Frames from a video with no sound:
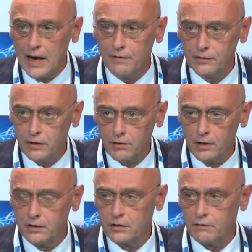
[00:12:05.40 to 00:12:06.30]
after the
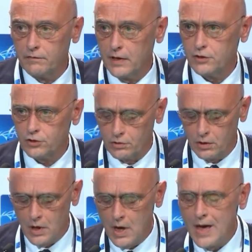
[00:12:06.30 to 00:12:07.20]
intervention,
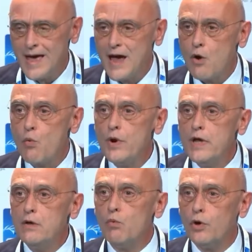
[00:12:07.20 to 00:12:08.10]

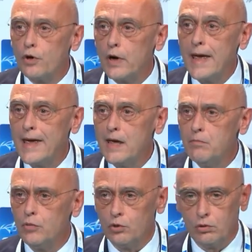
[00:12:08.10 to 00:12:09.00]
we were
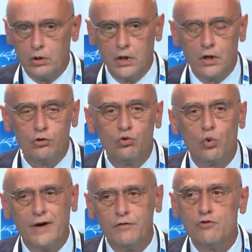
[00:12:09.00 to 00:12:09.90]
able to
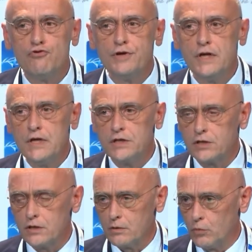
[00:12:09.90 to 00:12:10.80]
have a
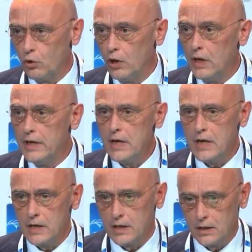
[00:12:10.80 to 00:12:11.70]
reasonable
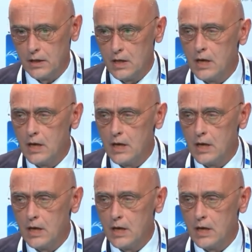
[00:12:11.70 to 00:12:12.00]
leak,